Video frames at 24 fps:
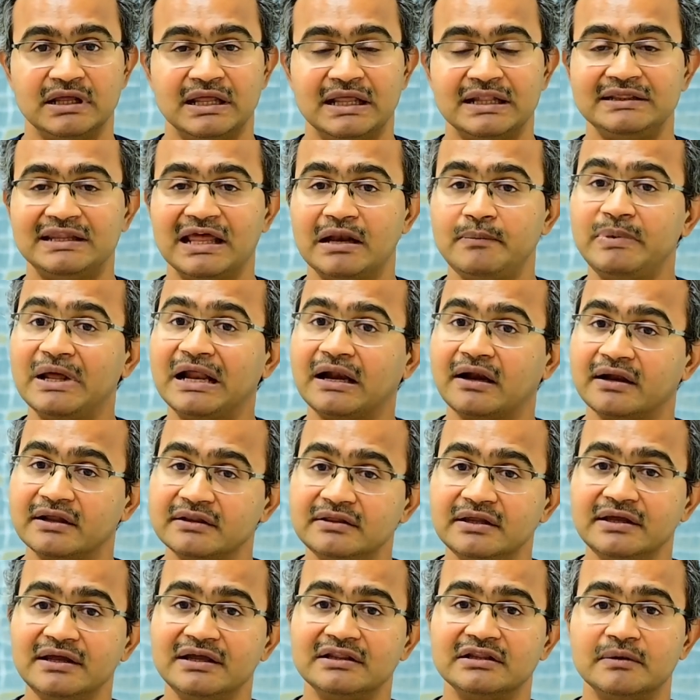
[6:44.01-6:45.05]
They'll be
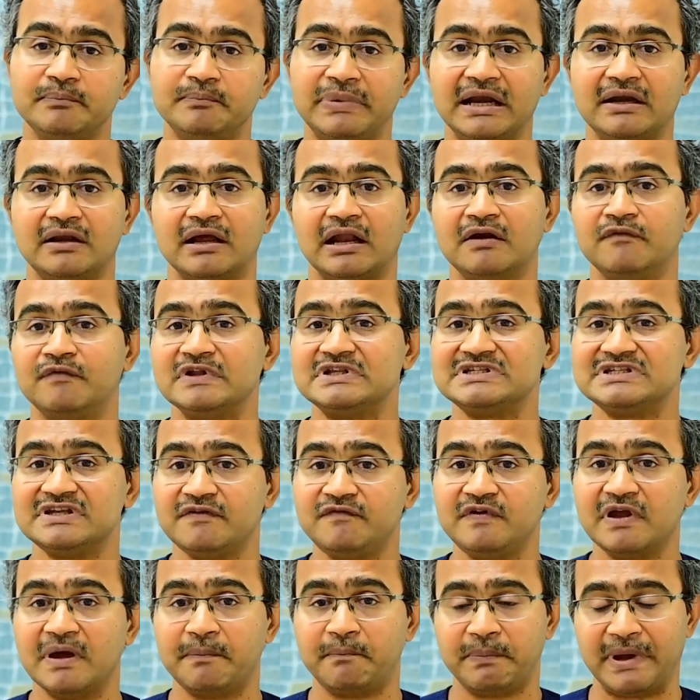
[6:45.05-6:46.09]
writhing in the bed and with
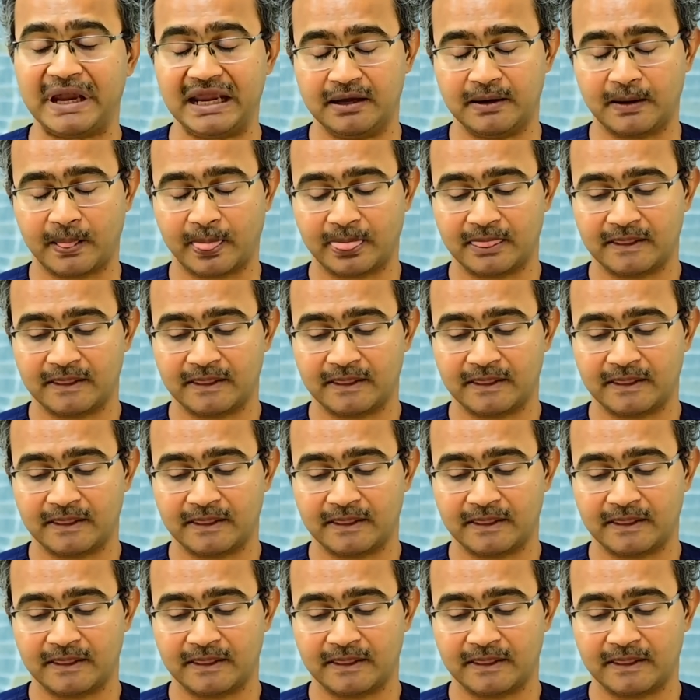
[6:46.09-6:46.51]
severe pain.